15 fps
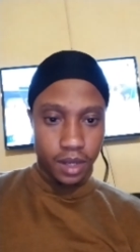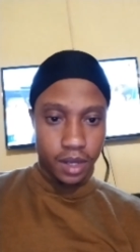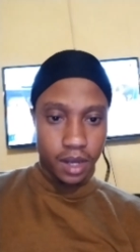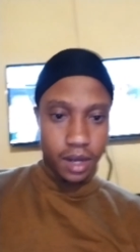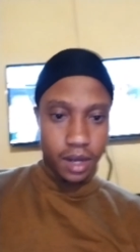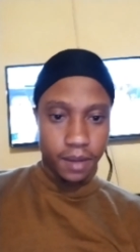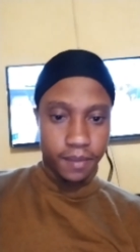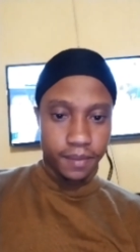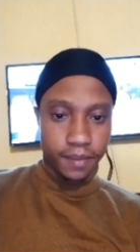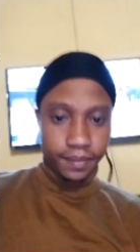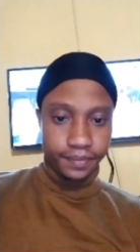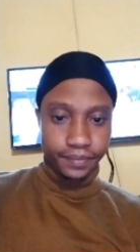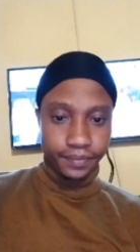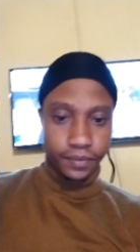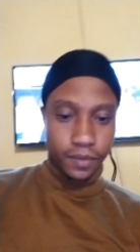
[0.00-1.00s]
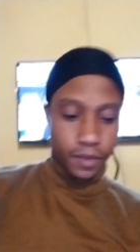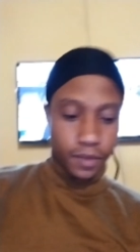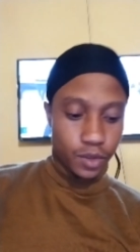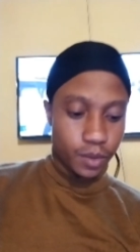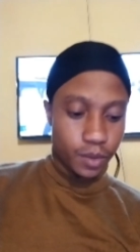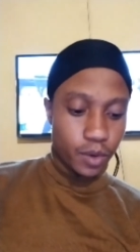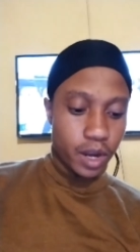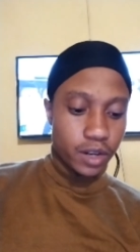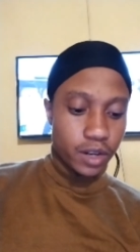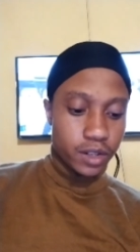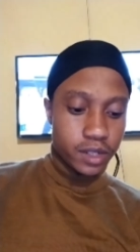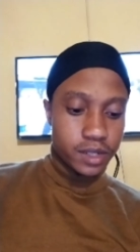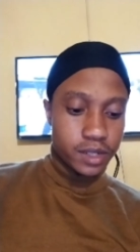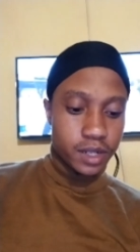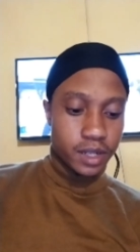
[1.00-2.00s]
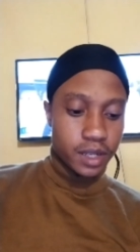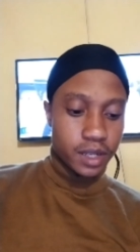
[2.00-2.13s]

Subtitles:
Um. To be quite honest,